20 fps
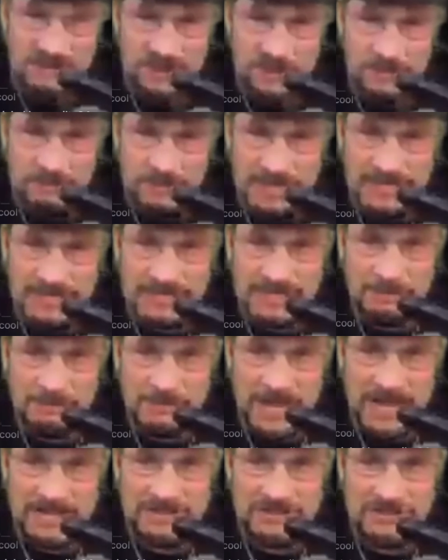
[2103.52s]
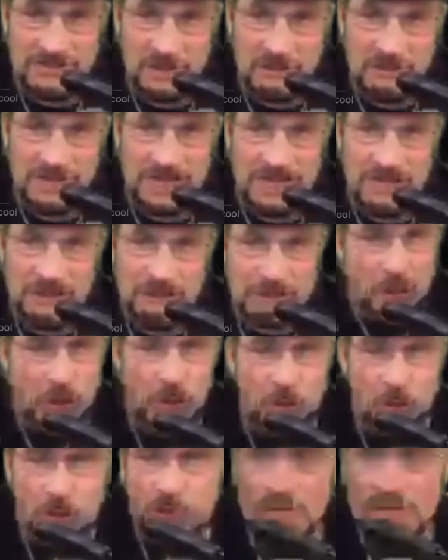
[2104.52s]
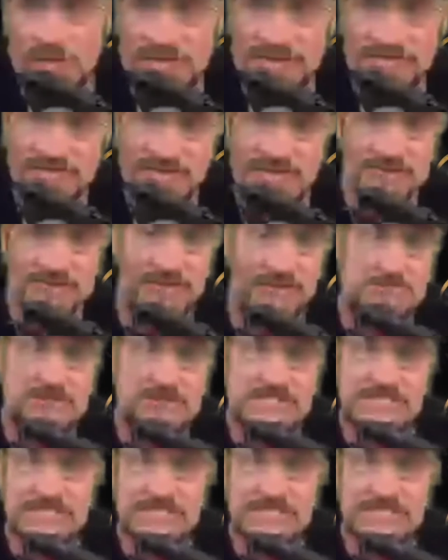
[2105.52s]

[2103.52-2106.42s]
meet the Macho Man? No, I never met the